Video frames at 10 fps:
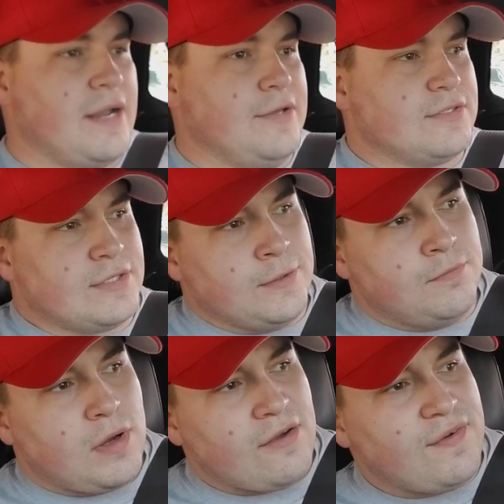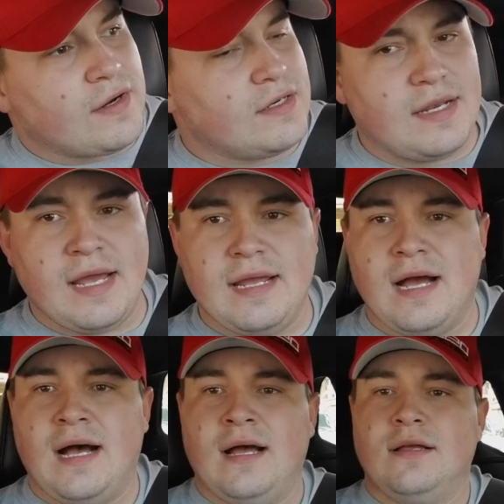YouTube? I figured
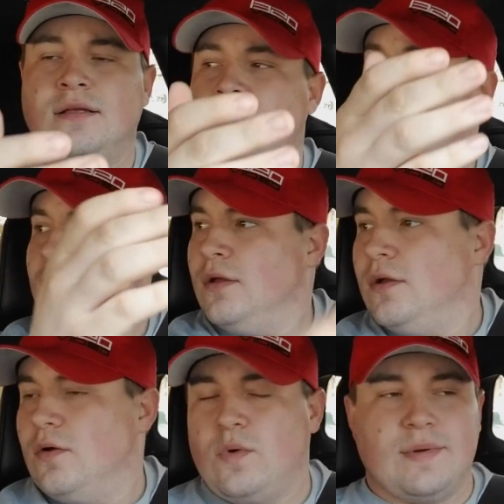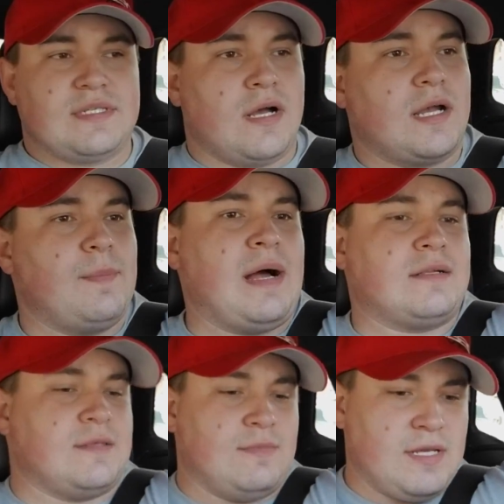today we would talk
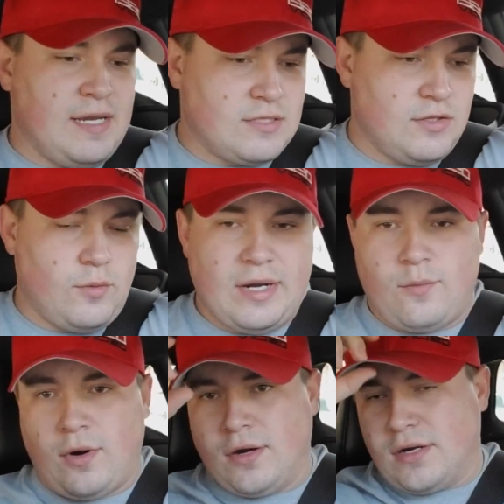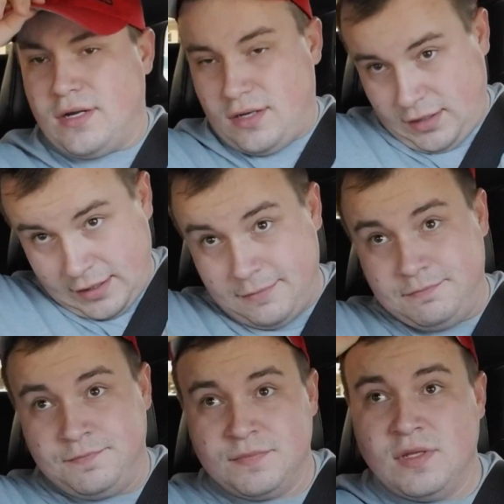about some things on the way to work.
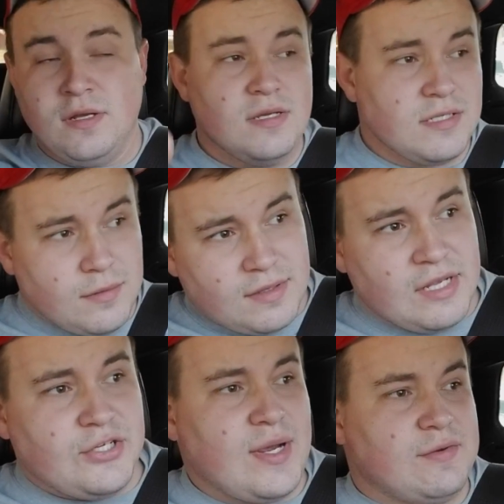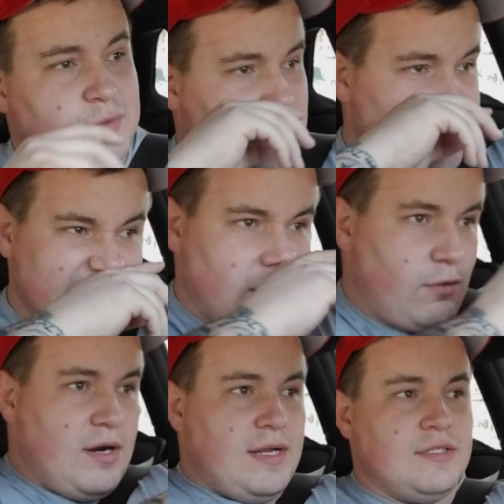Some of the things you have to expect to
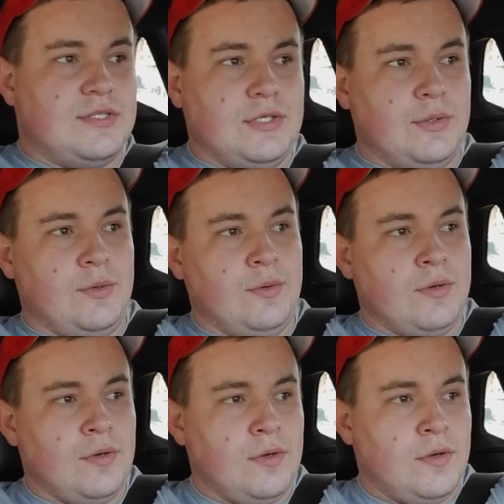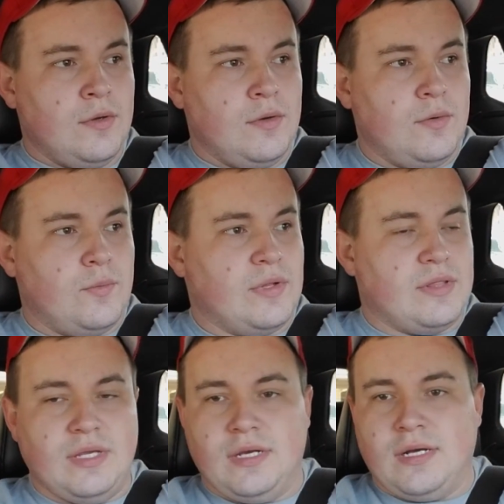run into
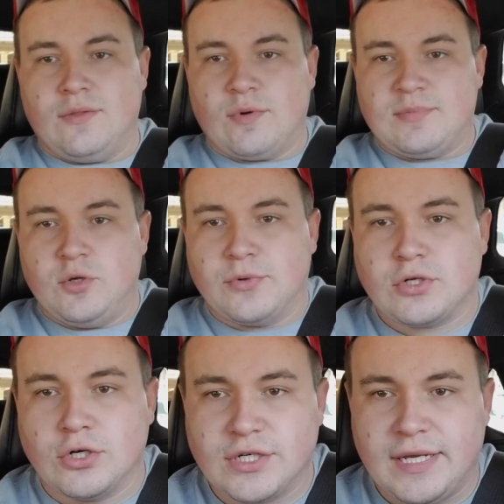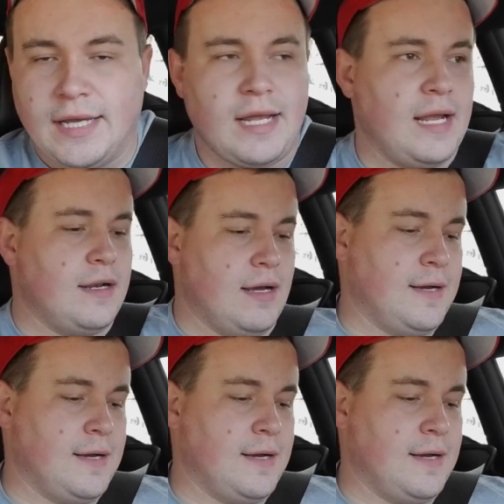with the RIP Supercharger kit. And